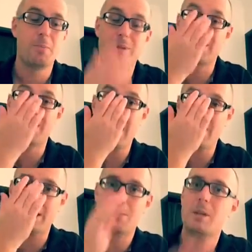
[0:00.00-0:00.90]
Because
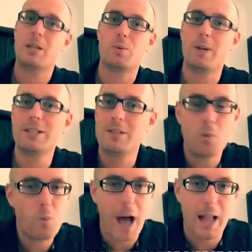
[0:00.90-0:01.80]
direct speech, when it's
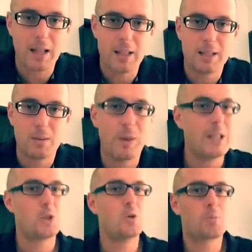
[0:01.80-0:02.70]
done well, when
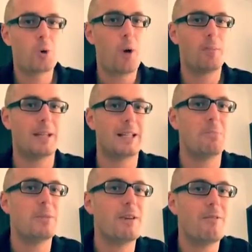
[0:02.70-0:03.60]
it's used properly, can
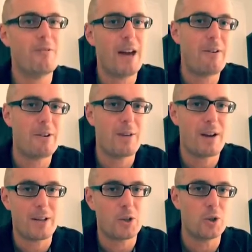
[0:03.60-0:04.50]
be a very,
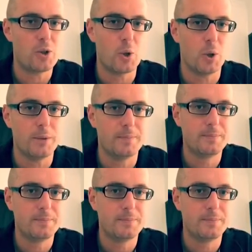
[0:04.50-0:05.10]
very good tool.